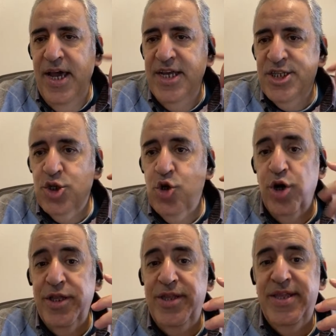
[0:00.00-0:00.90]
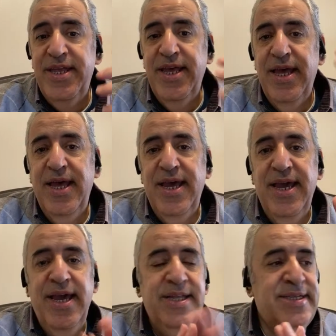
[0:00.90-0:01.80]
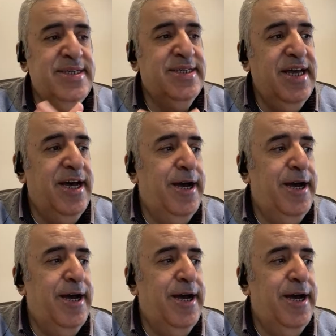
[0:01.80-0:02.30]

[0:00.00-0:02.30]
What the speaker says: It's good. It's